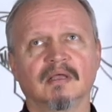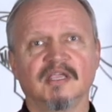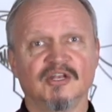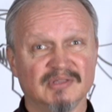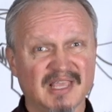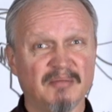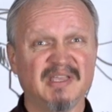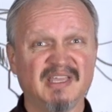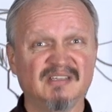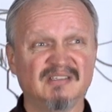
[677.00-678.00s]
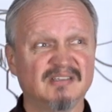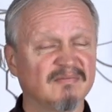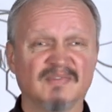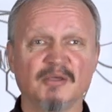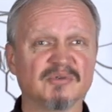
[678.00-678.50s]
You know what that means?
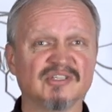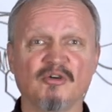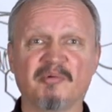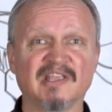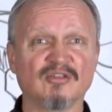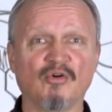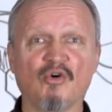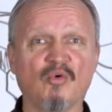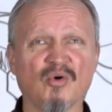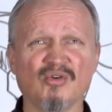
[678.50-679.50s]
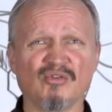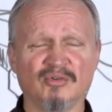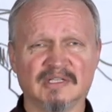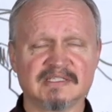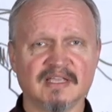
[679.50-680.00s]
There was nobody in the whole world
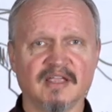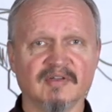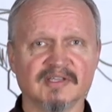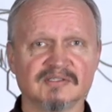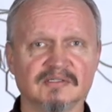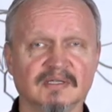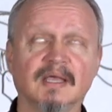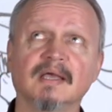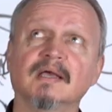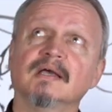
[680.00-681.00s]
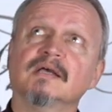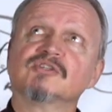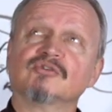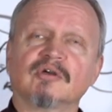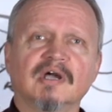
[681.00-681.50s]
who could save us.
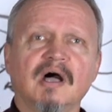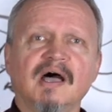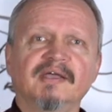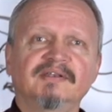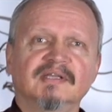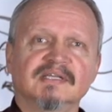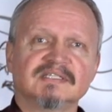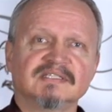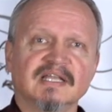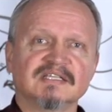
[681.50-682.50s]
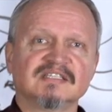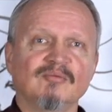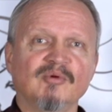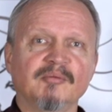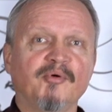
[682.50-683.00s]
So God sent
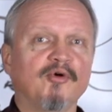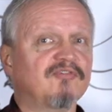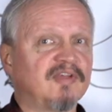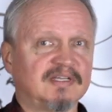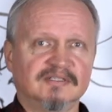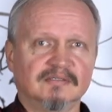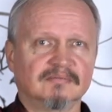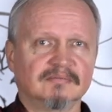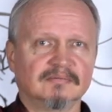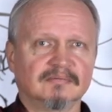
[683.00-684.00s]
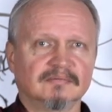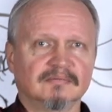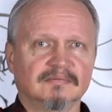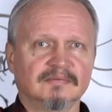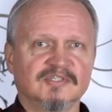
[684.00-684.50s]
someone perfect,
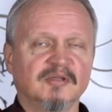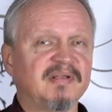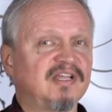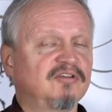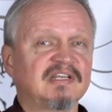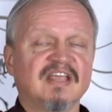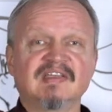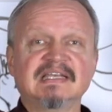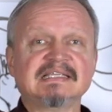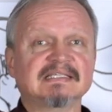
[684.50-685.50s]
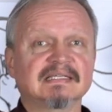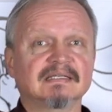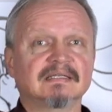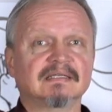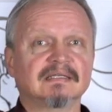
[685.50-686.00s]
somebody who didn't have any sin.
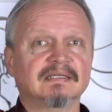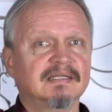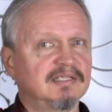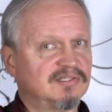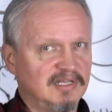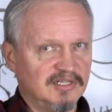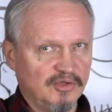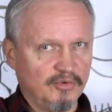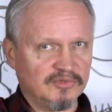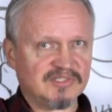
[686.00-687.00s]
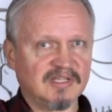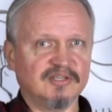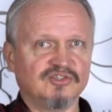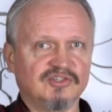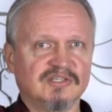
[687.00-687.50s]
He sent his own
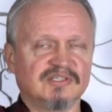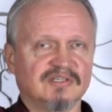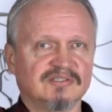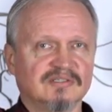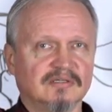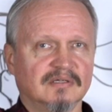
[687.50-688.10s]
son, Jesus.